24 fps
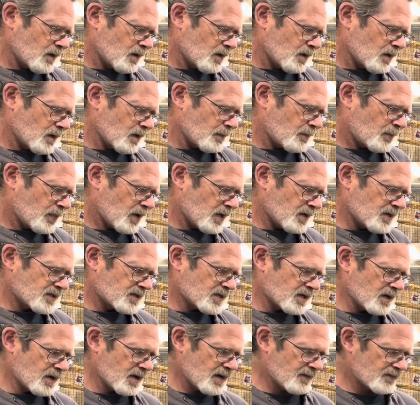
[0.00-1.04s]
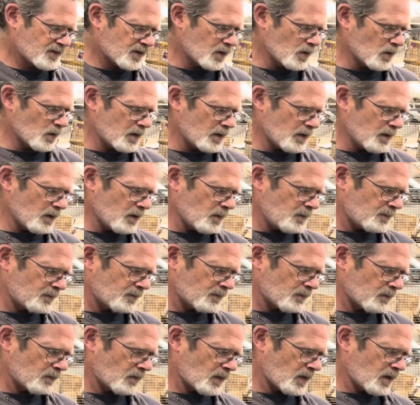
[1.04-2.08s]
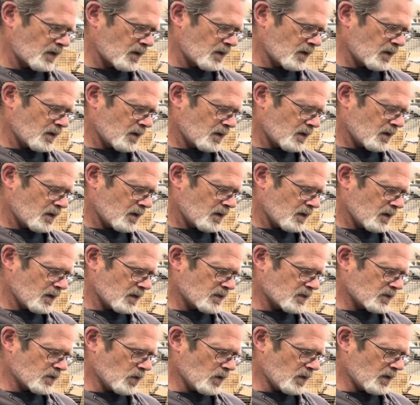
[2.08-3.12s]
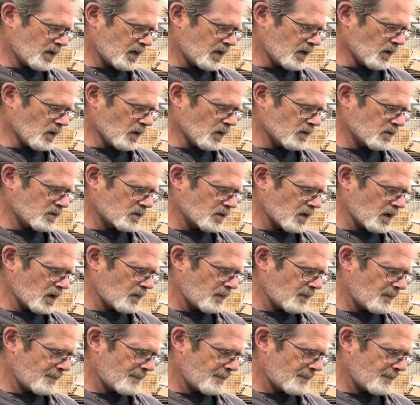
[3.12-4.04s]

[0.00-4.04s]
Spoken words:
I'm probably just going to have to go here. Let's do it here instead.